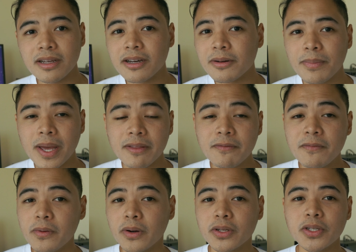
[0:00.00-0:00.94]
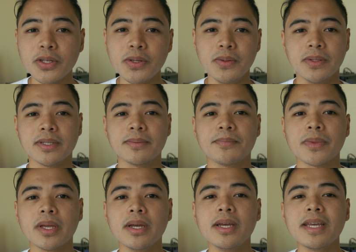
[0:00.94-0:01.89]
not a bad fork to use.
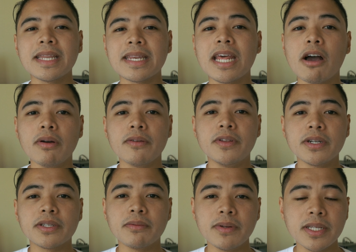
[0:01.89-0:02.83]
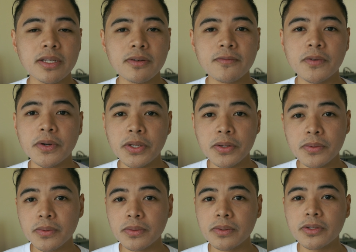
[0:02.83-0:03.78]
Now, if there's a reason for
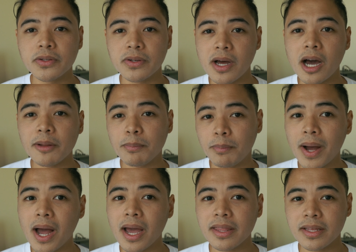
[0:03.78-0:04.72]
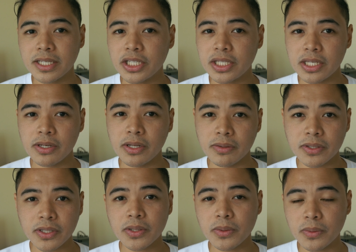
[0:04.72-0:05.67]
you to not buy the GT Neo
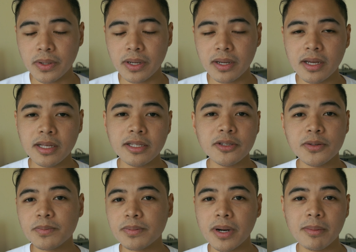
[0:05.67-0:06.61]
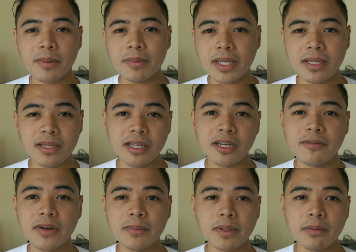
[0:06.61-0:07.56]
2, it's probably the
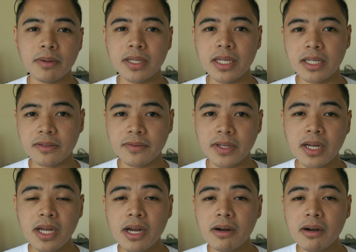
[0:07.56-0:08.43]
inevitable release of the